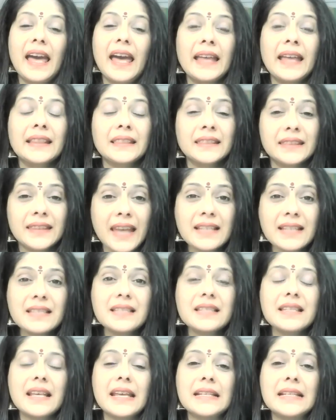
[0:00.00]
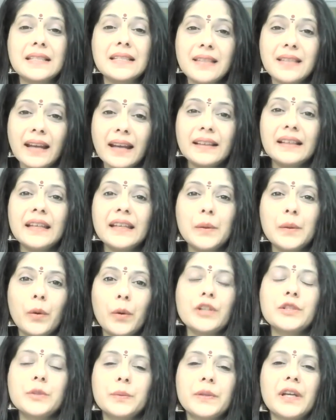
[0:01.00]
And that's exactly
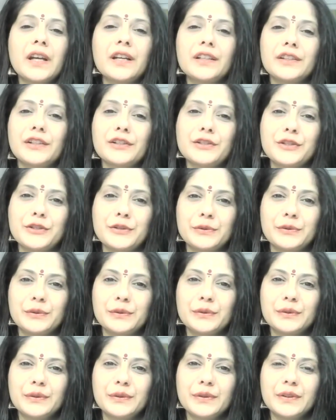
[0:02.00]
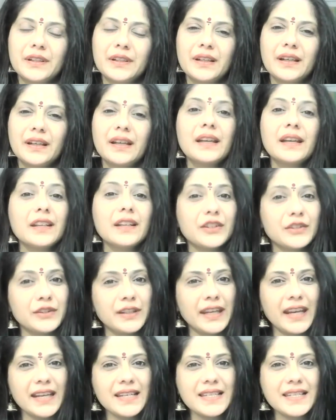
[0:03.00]
what we are here to do.
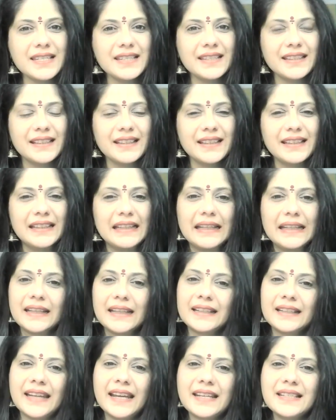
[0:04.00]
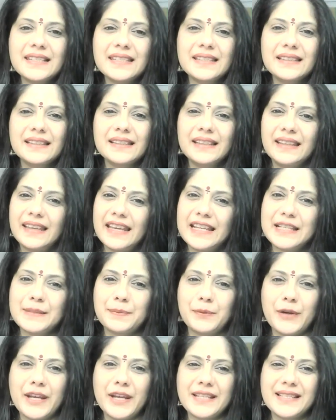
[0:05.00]
Create, connect,
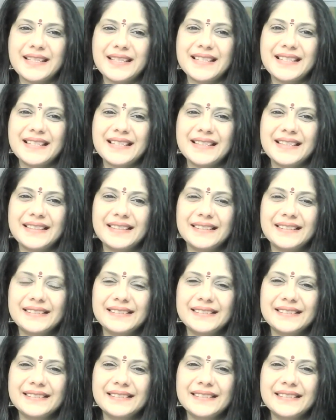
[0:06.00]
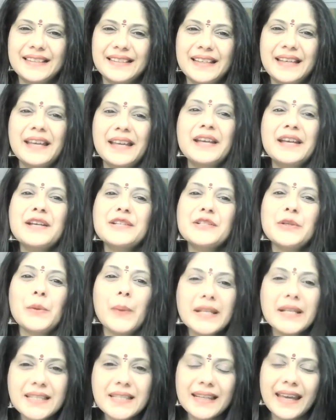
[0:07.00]
express. So
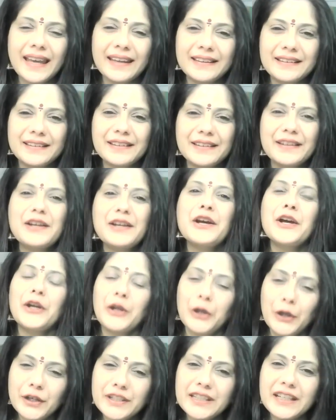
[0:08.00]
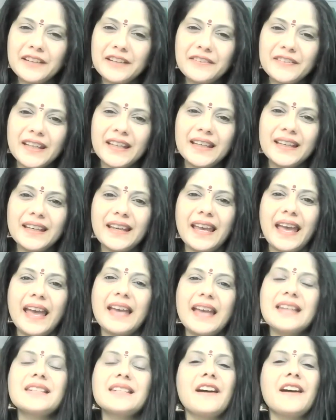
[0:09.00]
once again, good evening
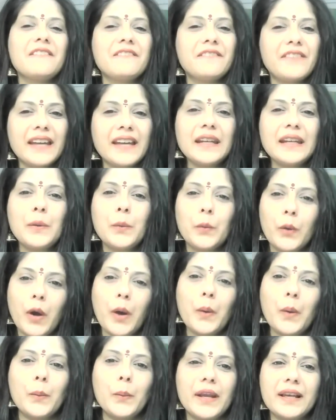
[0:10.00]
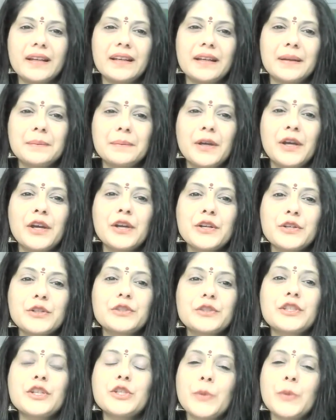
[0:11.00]
and a very warm welcome
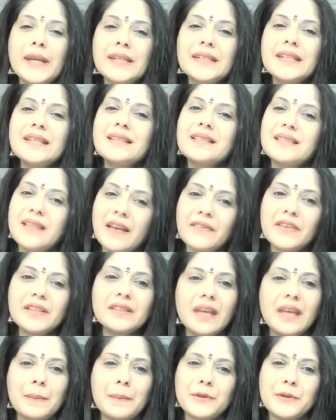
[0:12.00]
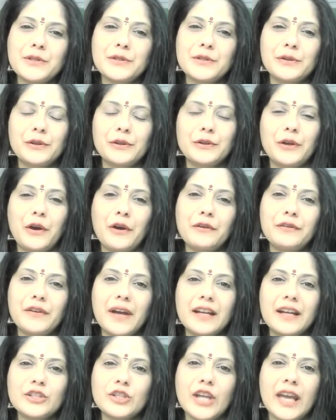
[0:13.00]
to the 27th episode of
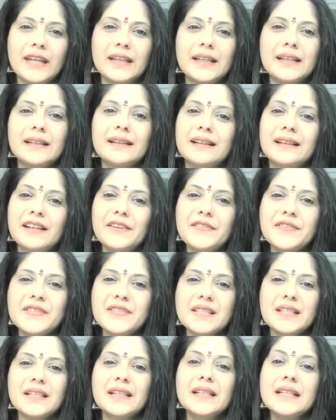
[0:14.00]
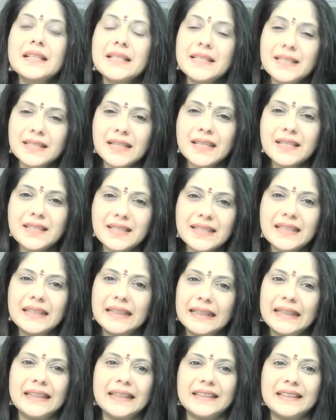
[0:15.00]
our channel Glyphs
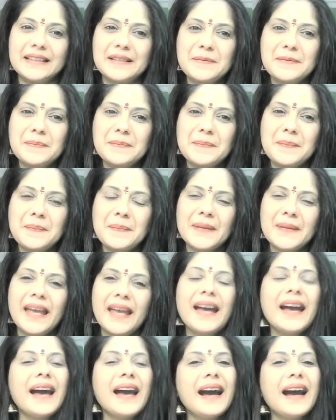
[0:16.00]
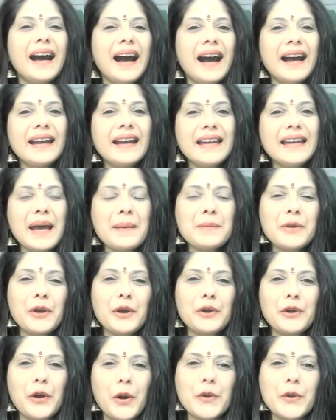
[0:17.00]
CCE. I am
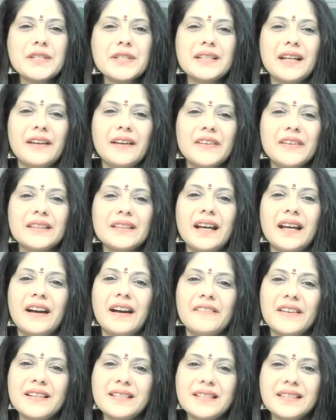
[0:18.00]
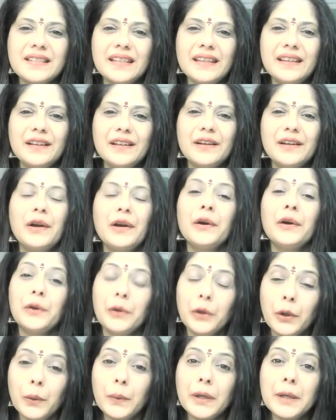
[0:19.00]
your host Kavita Avasthi,
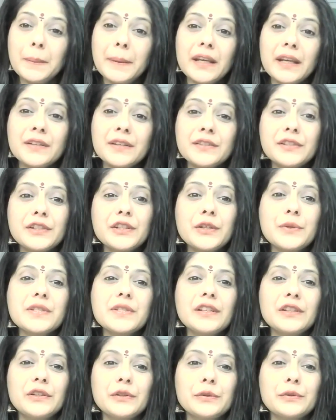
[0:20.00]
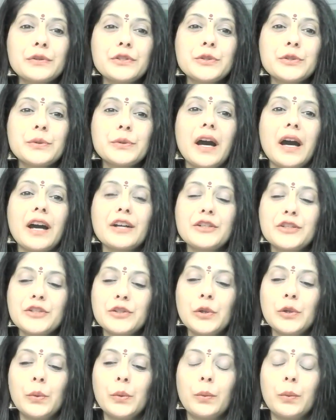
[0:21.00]
who will be introducing you to our
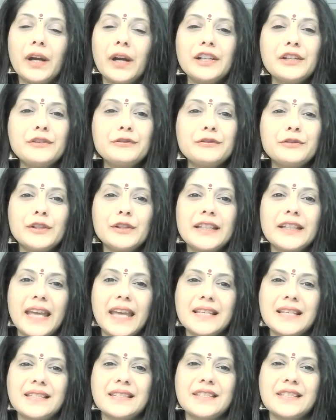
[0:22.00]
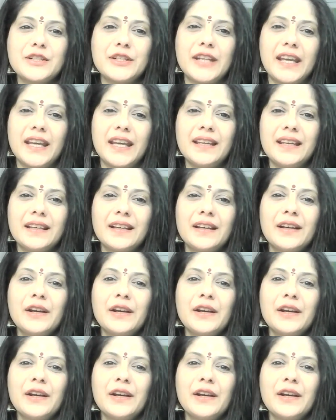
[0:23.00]
two wonderful guests today,